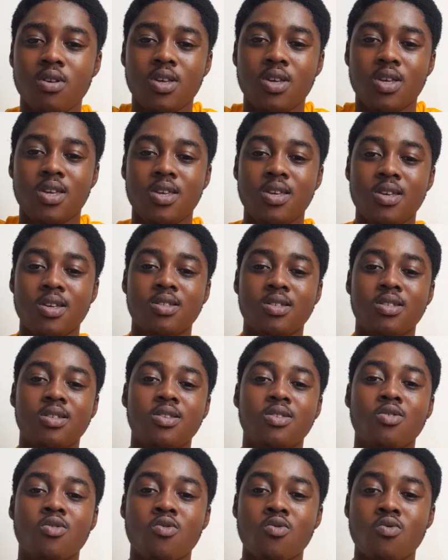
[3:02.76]
he is
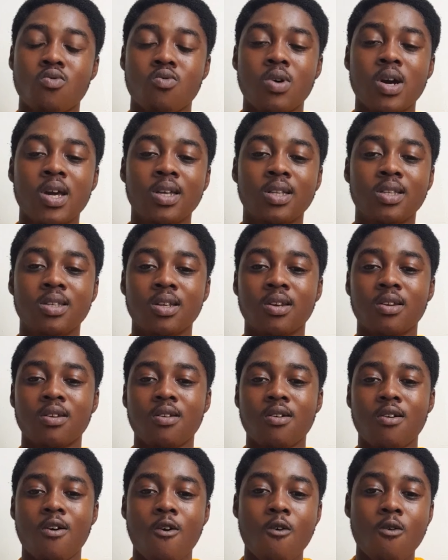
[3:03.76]
still waiting,
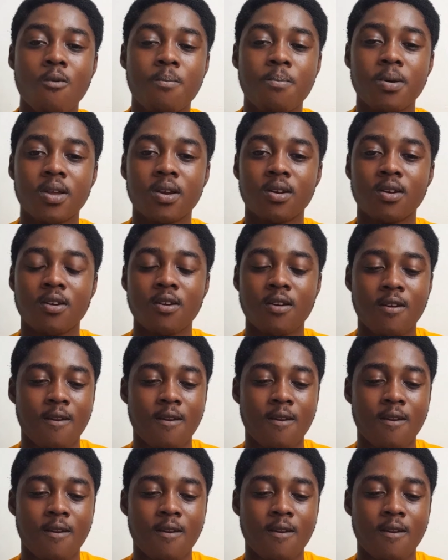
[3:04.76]
hoping